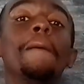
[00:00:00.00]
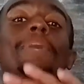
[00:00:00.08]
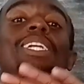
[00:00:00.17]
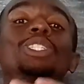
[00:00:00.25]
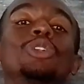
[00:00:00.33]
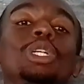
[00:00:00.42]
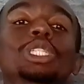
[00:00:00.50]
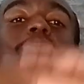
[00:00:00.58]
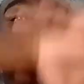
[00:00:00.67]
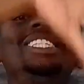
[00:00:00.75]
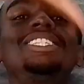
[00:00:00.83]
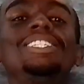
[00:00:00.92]
but it's going to
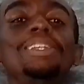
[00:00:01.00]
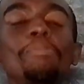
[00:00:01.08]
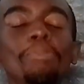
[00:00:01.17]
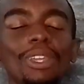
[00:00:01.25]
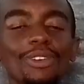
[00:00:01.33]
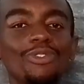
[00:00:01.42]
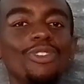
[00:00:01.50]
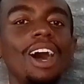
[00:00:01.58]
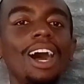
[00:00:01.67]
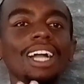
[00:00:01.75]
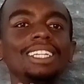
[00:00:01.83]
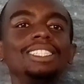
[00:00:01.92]
be
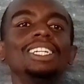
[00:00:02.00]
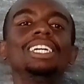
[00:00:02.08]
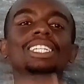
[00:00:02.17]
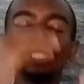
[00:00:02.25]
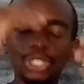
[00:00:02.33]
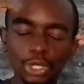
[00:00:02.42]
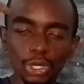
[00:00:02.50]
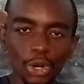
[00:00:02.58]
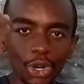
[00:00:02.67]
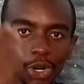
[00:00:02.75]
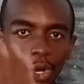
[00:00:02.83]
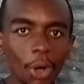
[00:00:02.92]
simplified to
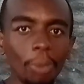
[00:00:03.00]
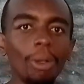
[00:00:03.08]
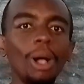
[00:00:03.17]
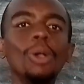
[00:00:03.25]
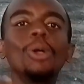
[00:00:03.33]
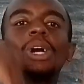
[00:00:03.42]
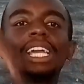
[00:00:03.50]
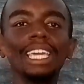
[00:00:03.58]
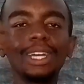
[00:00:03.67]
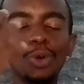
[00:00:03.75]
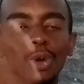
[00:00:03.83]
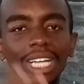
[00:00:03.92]
your normal
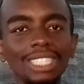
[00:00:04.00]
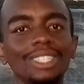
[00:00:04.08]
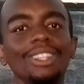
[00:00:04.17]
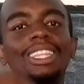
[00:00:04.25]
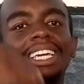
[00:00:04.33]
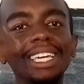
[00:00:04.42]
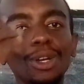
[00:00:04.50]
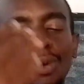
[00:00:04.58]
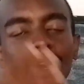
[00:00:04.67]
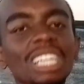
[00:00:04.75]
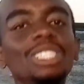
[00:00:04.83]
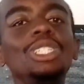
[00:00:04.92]
equation, the
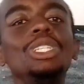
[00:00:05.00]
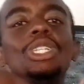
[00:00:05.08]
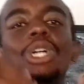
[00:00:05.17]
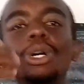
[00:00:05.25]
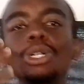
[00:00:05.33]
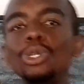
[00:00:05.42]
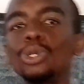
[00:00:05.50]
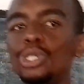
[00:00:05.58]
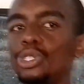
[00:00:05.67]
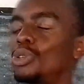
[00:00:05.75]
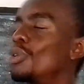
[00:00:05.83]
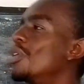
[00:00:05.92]
equation you're
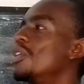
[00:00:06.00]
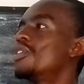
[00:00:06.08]
used to